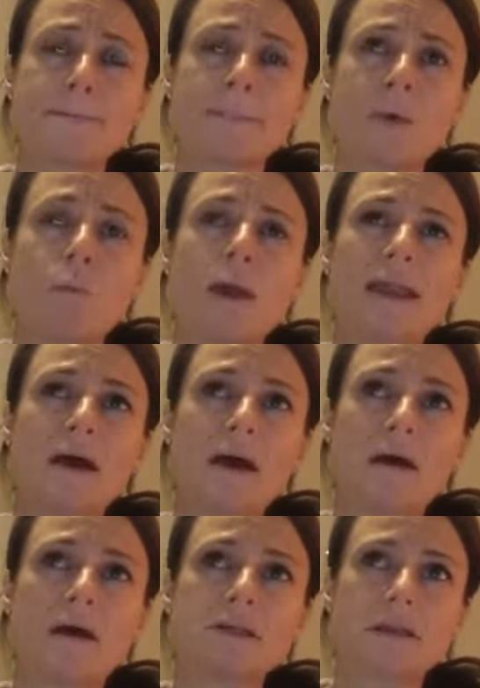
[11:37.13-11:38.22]
when I
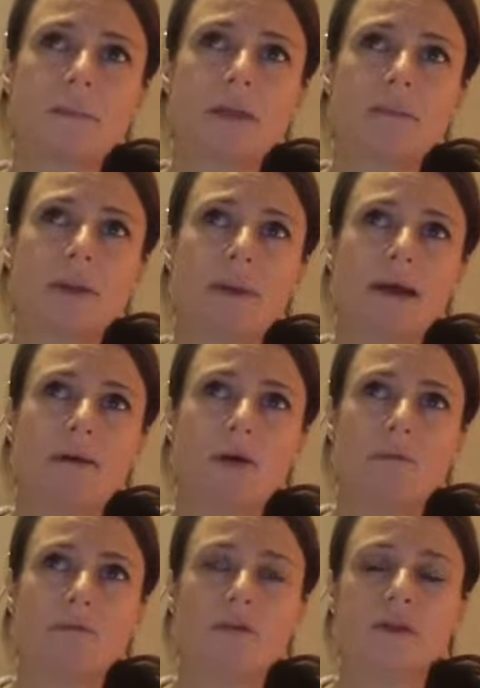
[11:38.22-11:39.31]
ask people about
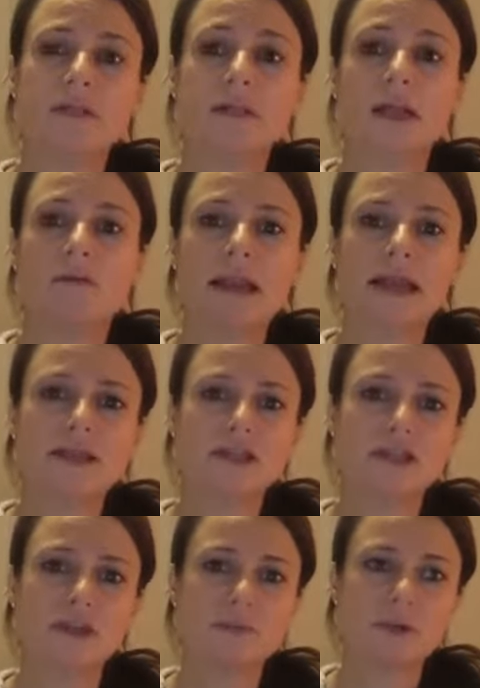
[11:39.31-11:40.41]
confidence and their
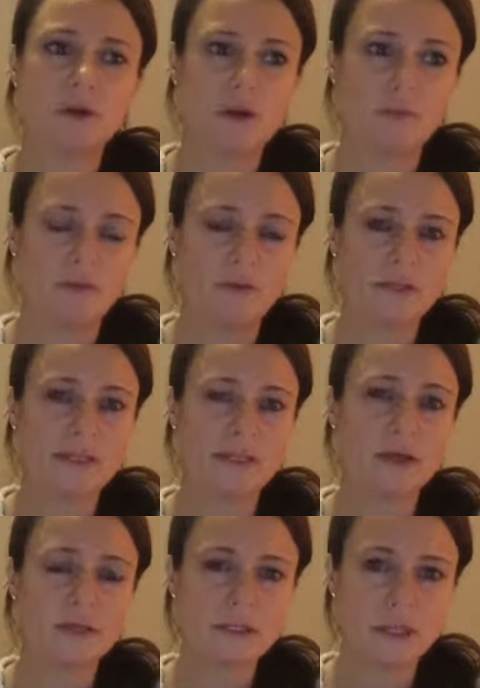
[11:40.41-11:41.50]
relationship to confidence, and
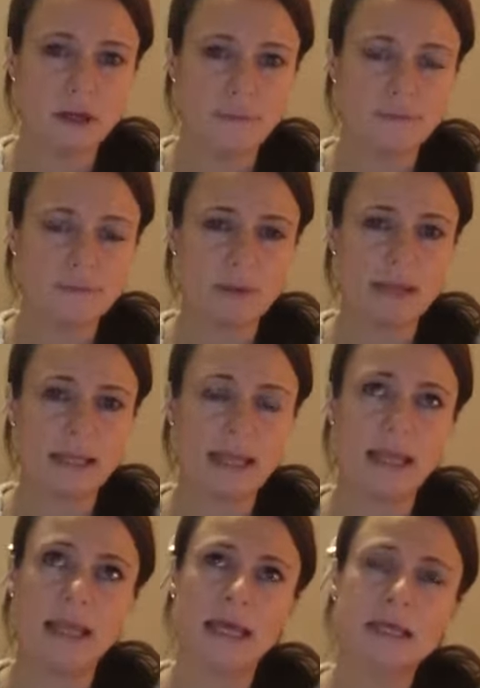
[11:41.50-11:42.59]
those times when
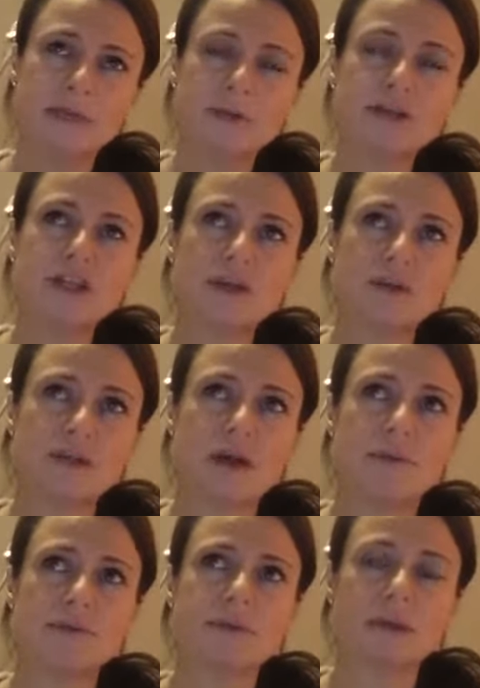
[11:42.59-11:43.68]
they, especially those
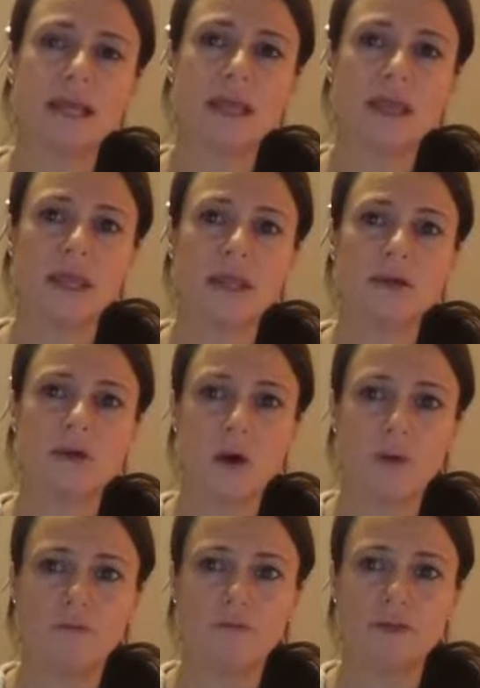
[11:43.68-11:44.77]
times when they think that
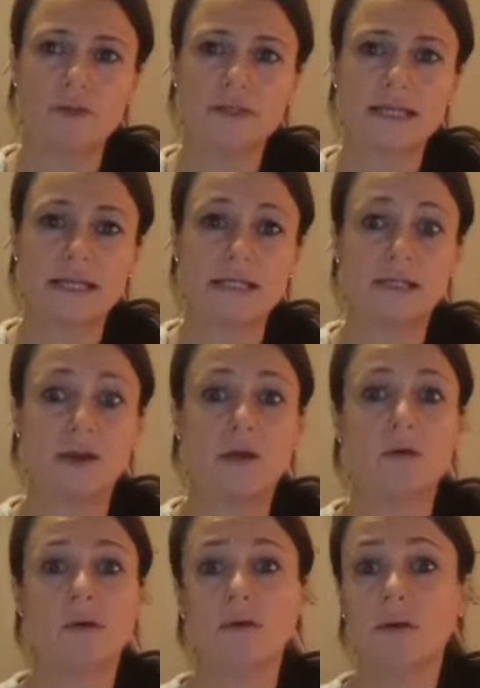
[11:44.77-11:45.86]
confidence is no
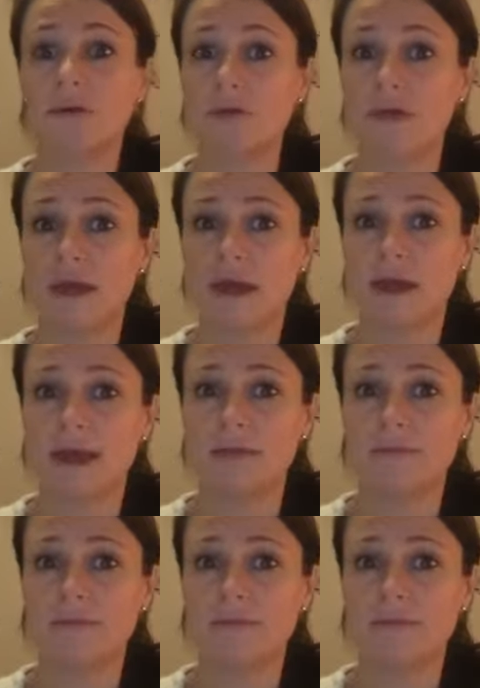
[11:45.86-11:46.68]
longer there,